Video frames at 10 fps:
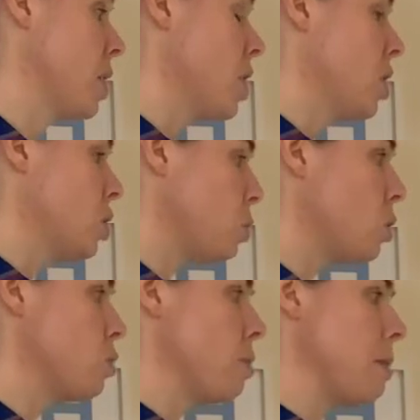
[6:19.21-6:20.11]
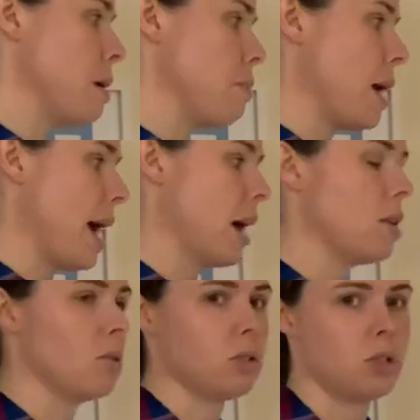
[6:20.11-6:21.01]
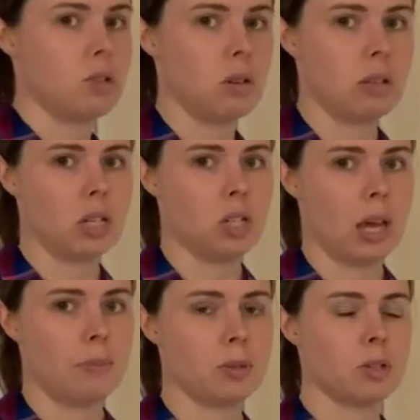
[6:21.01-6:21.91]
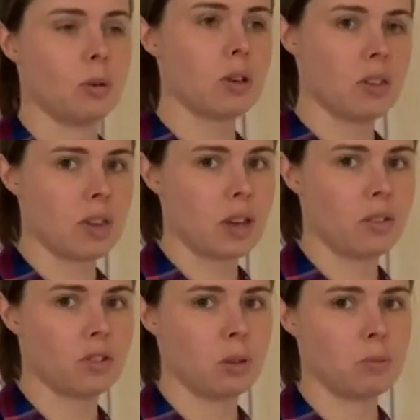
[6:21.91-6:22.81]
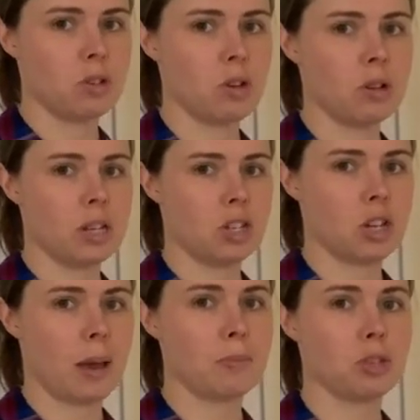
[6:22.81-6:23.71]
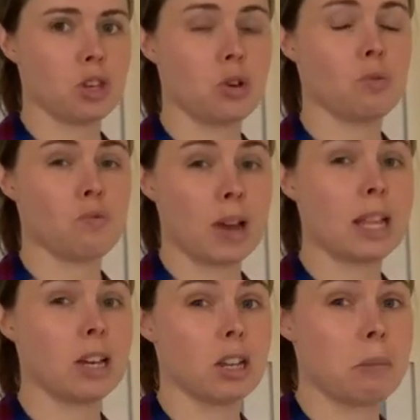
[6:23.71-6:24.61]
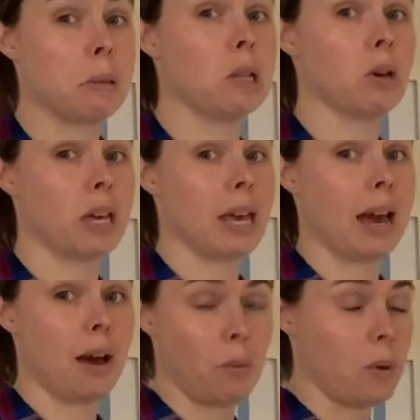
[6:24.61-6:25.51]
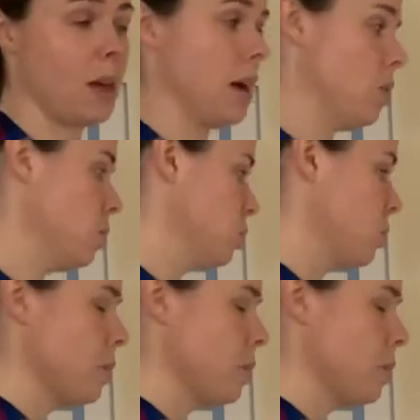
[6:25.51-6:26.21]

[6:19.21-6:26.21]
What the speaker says: So what do we mean by angles and 2D shapes? So I'm going to think of some 2D shapes that you're really going to be looking at with angles.